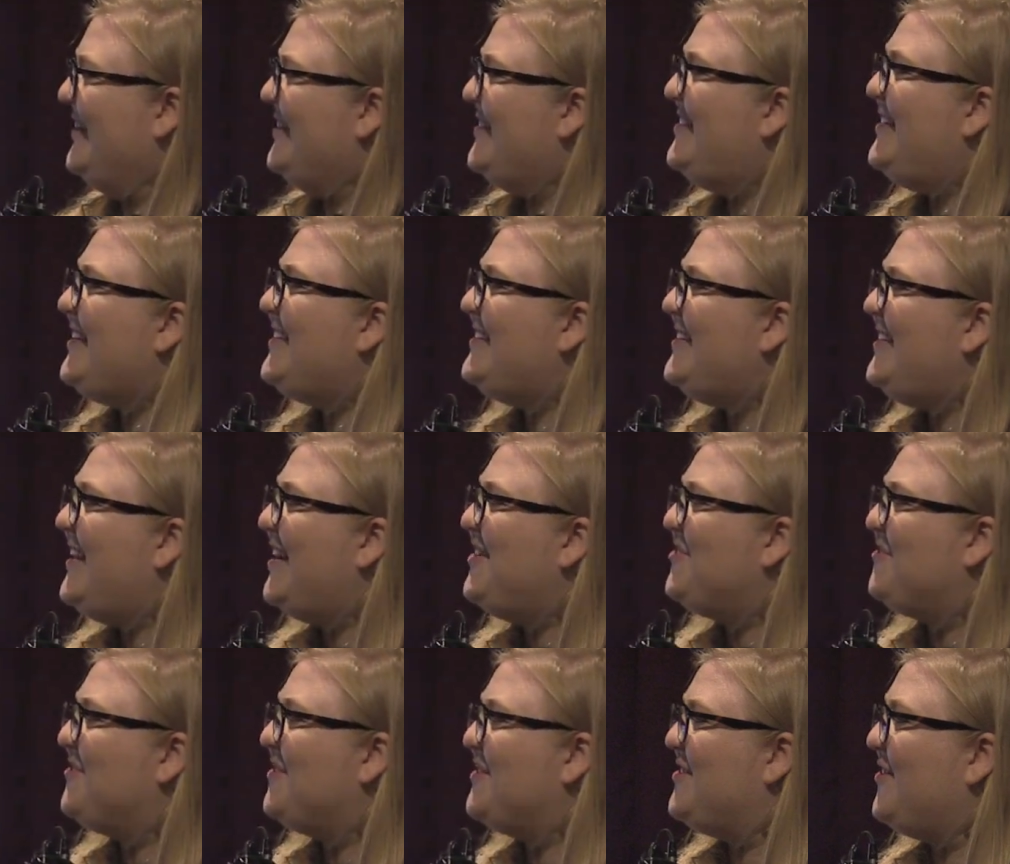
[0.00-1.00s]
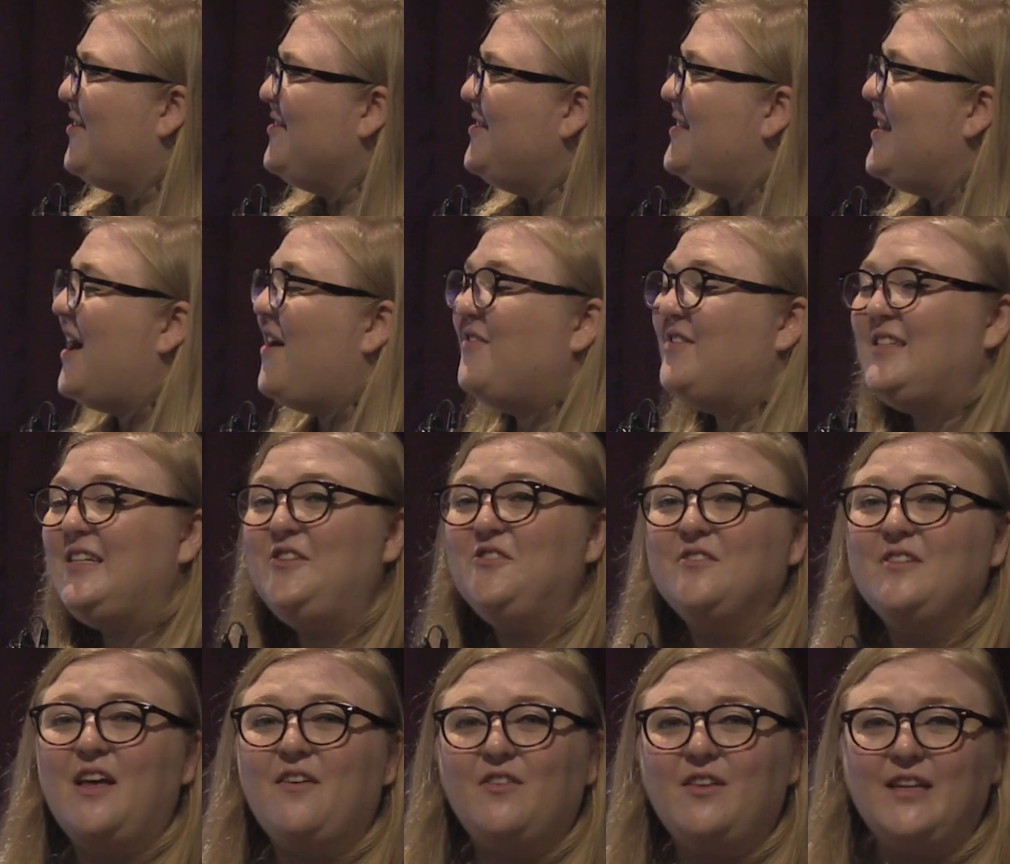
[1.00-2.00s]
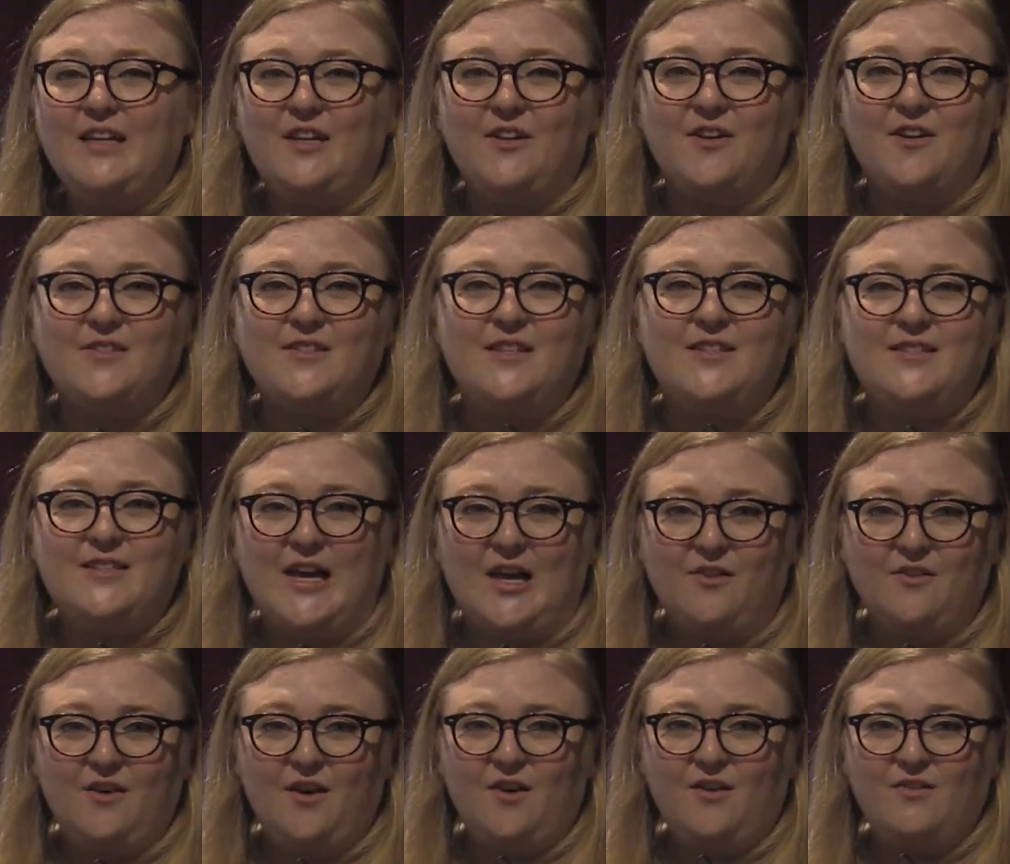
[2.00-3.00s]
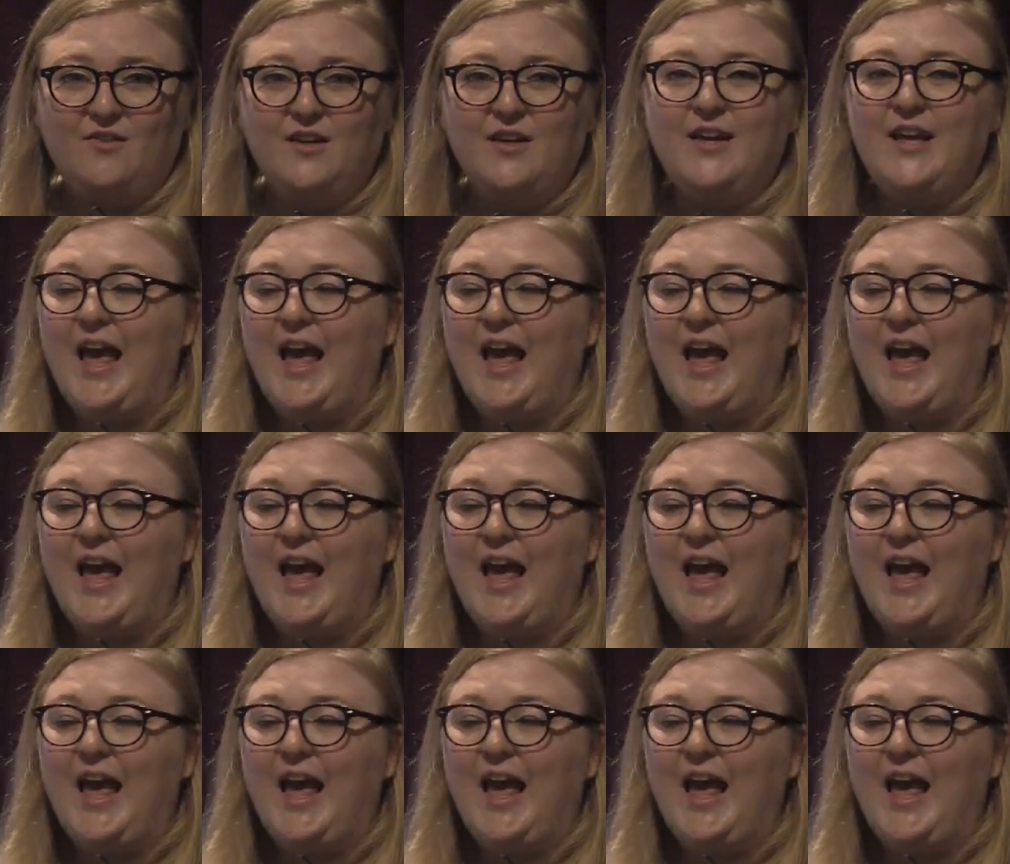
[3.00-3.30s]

1,600 results of senior level leaders in telco